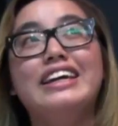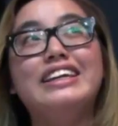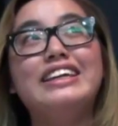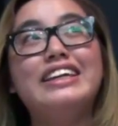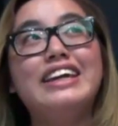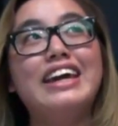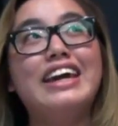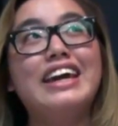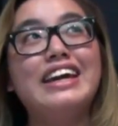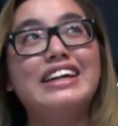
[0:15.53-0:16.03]

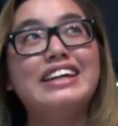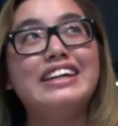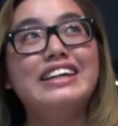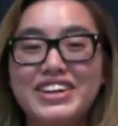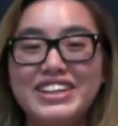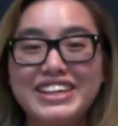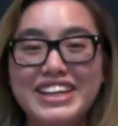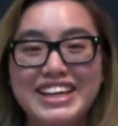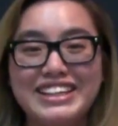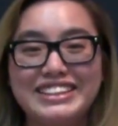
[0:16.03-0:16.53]
Yay!
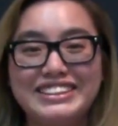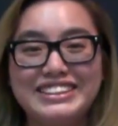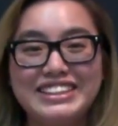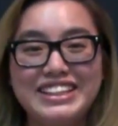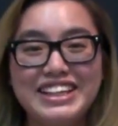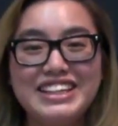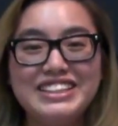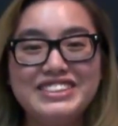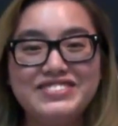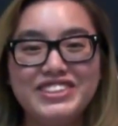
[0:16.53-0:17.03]
But yes,
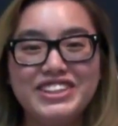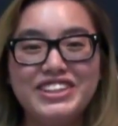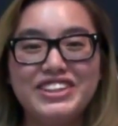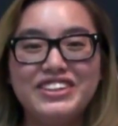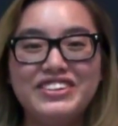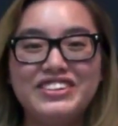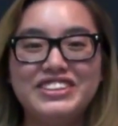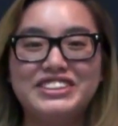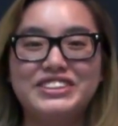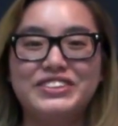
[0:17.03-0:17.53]
today's
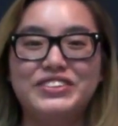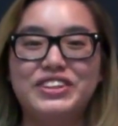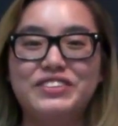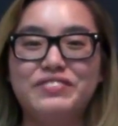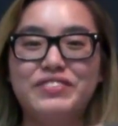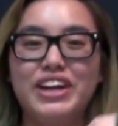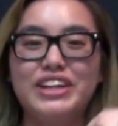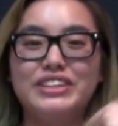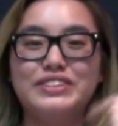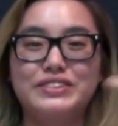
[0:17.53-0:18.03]
video is
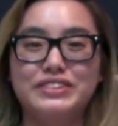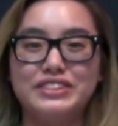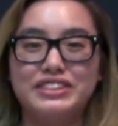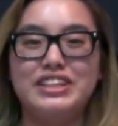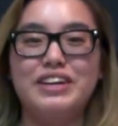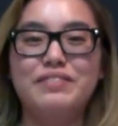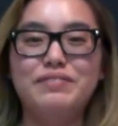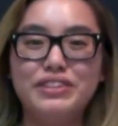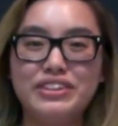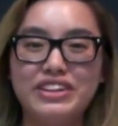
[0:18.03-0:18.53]
going back to a
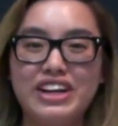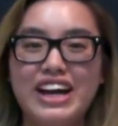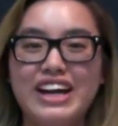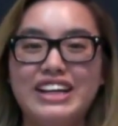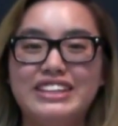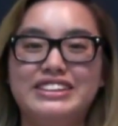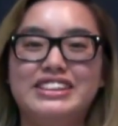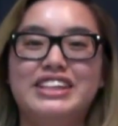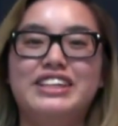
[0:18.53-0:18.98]
Tumblr ask.